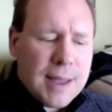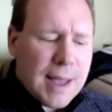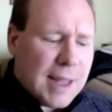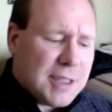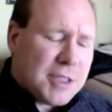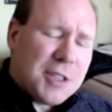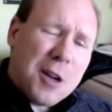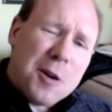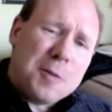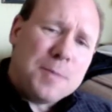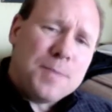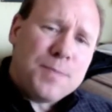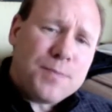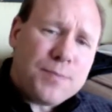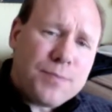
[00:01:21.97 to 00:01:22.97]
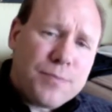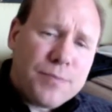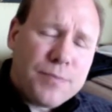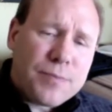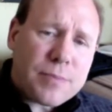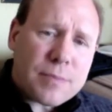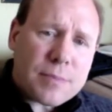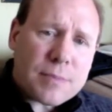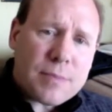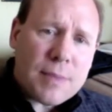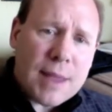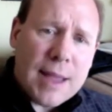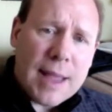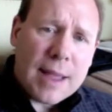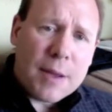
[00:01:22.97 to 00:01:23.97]
And so
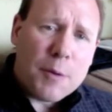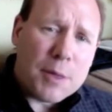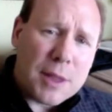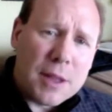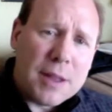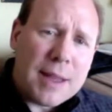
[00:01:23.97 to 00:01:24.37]
the